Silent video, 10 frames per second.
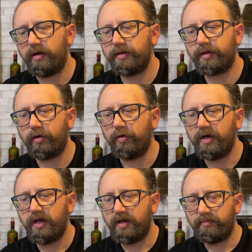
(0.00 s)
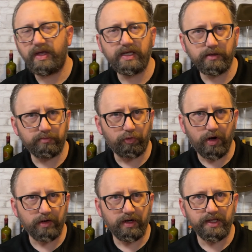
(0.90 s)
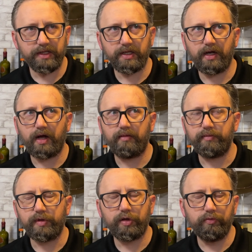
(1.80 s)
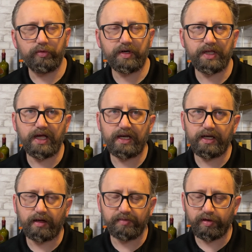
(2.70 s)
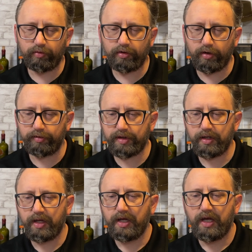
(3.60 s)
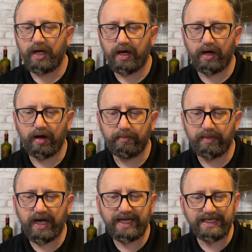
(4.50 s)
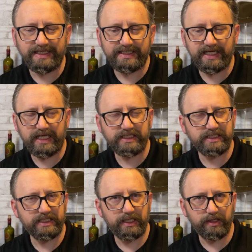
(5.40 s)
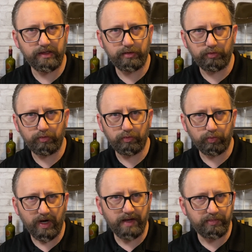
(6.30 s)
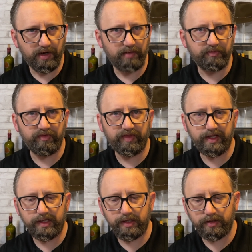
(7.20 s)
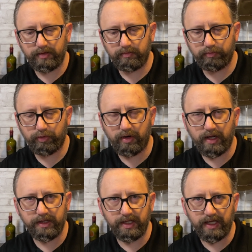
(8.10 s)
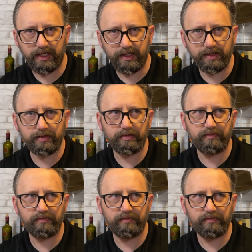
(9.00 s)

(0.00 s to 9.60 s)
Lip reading: So making good progress. Super excited. I'm so close. My intent is to wrap up this process